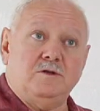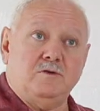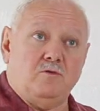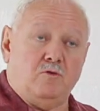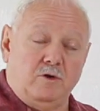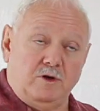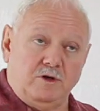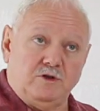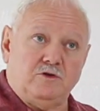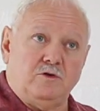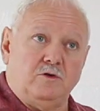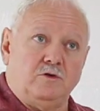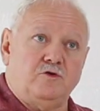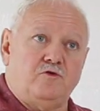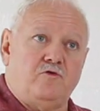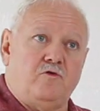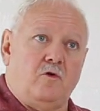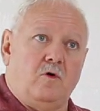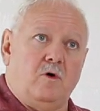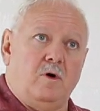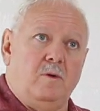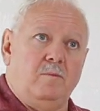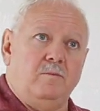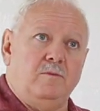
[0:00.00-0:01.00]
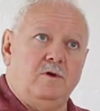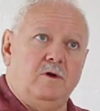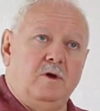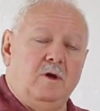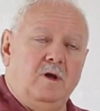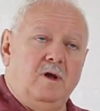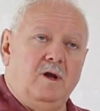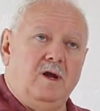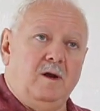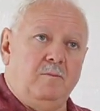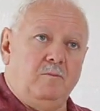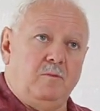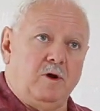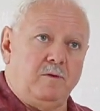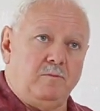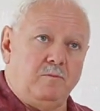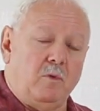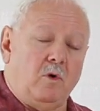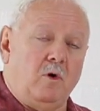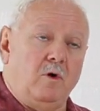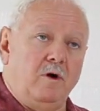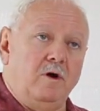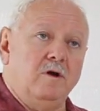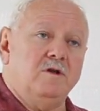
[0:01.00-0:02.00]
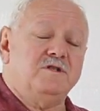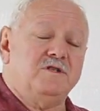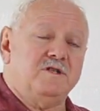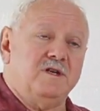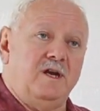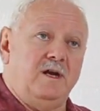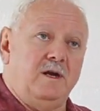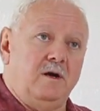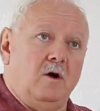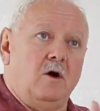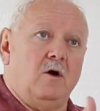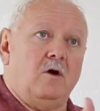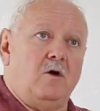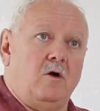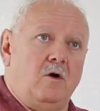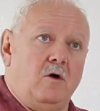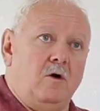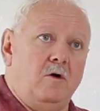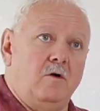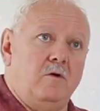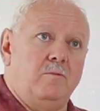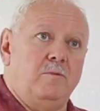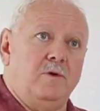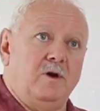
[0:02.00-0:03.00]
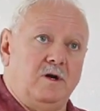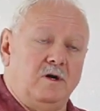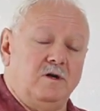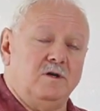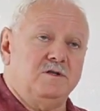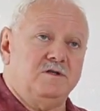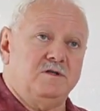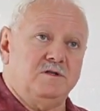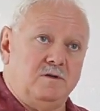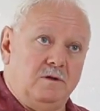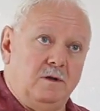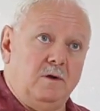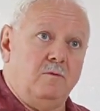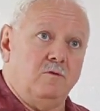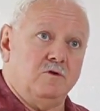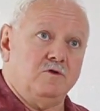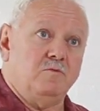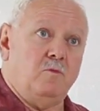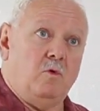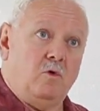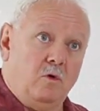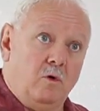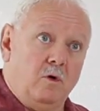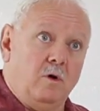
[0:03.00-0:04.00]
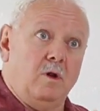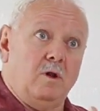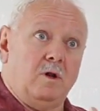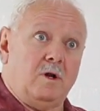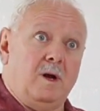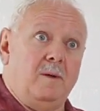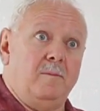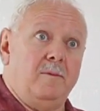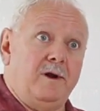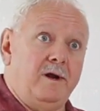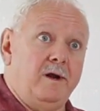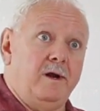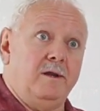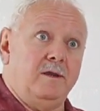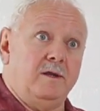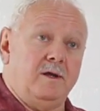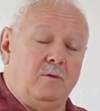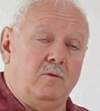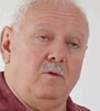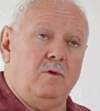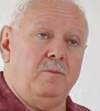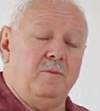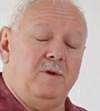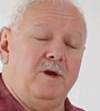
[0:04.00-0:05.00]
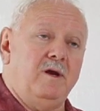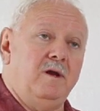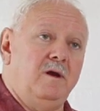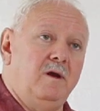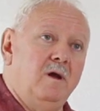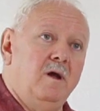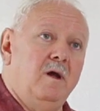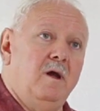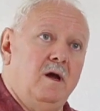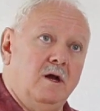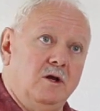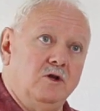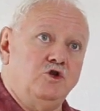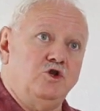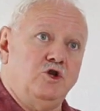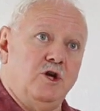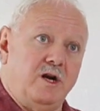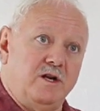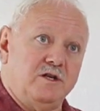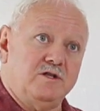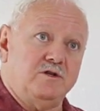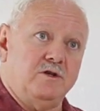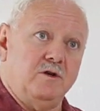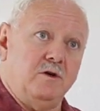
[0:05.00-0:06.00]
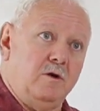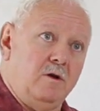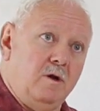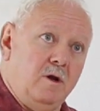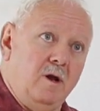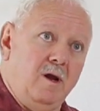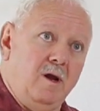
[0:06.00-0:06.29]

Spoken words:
crystals formed, but buoyancy occurred because there was more oil coming in that would be jettisoned